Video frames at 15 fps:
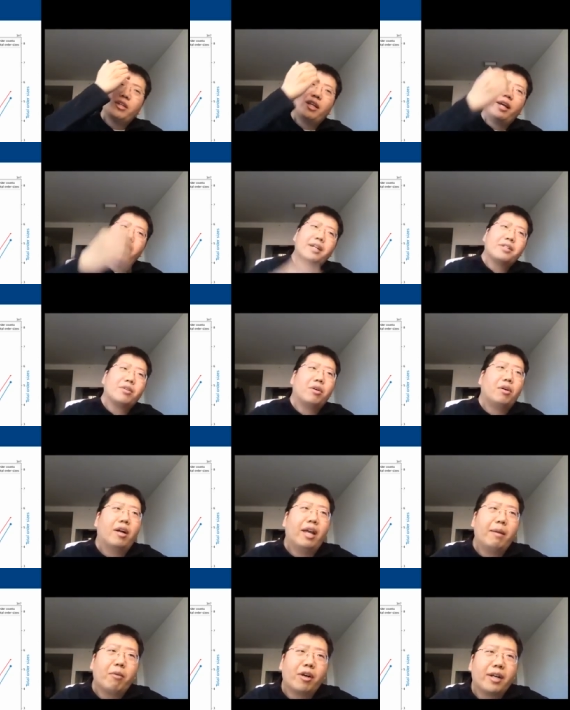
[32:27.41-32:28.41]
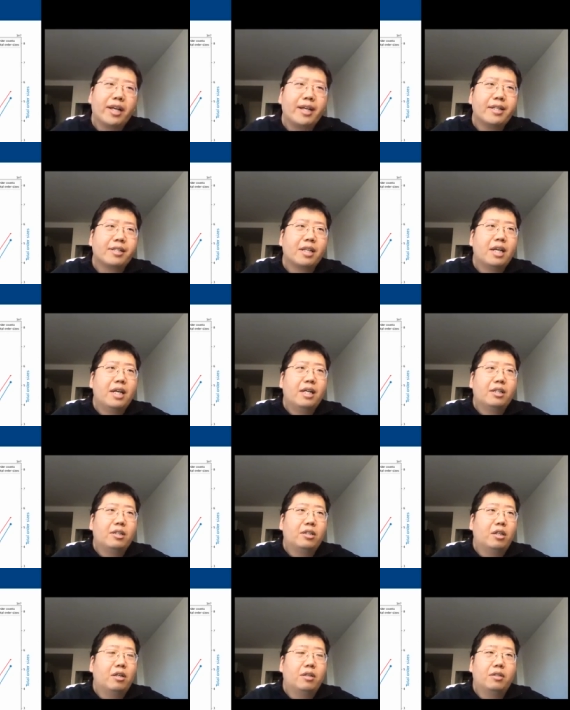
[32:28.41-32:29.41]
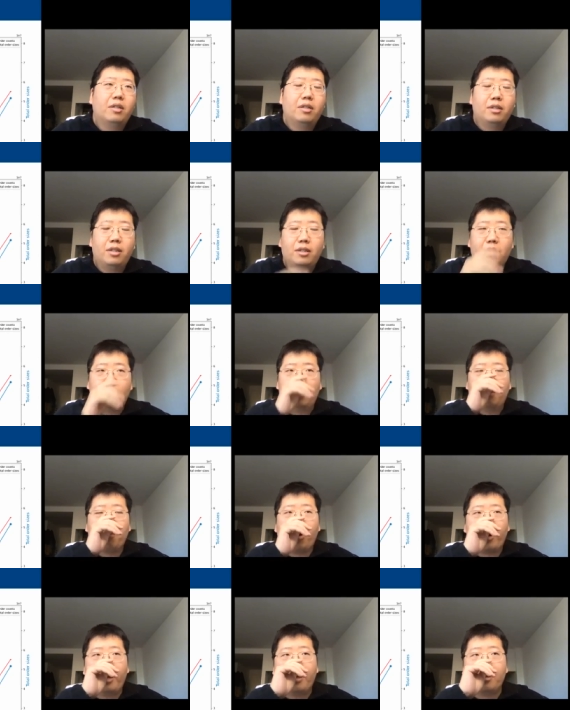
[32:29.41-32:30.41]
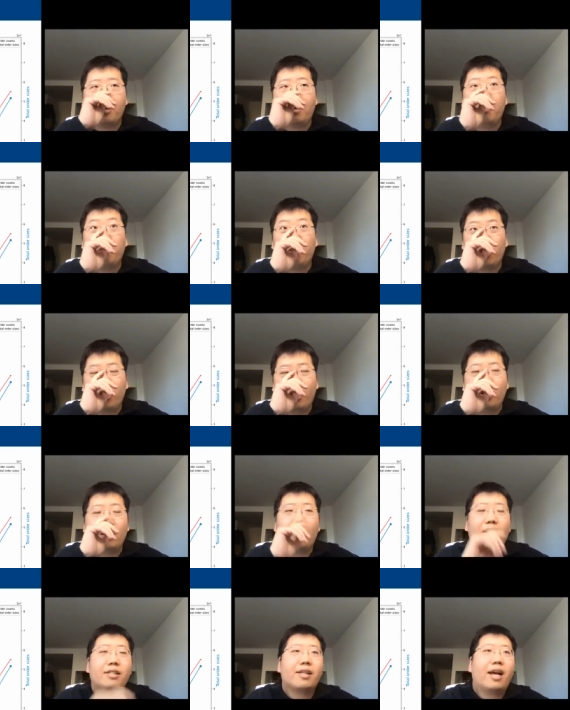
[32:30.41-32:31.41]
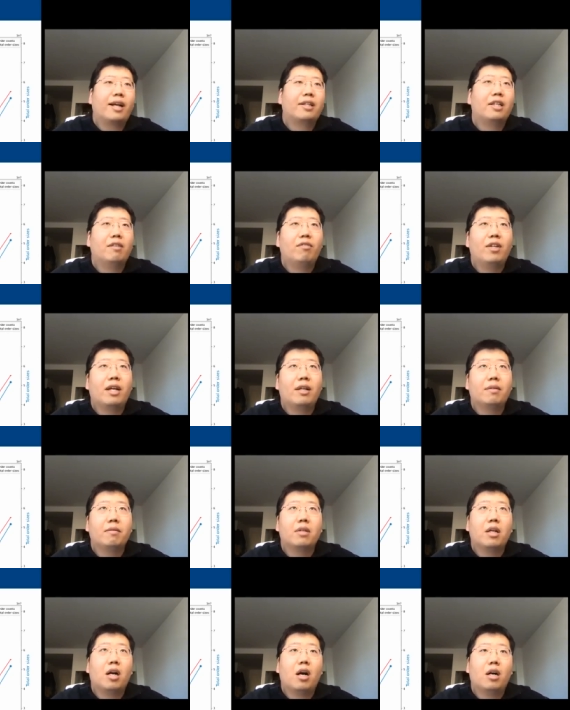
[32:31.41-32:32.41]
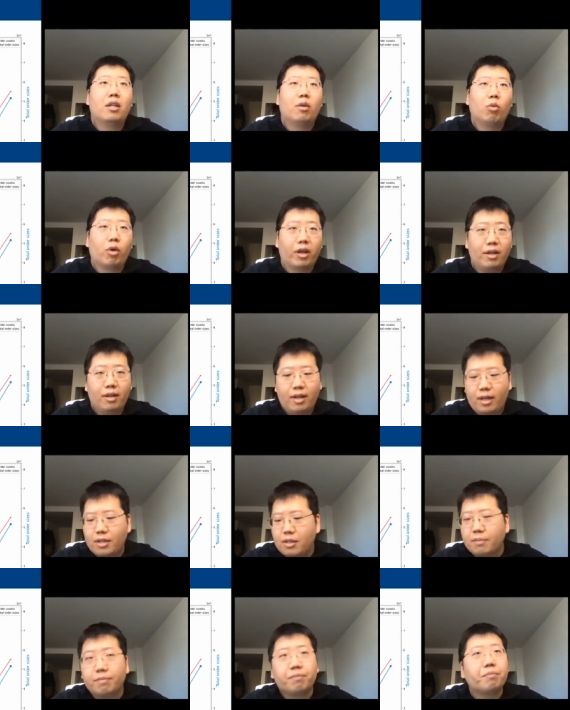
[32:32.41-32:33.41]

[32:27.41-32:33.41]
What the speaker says: Days or Labor Days. The market is much less active than the working days.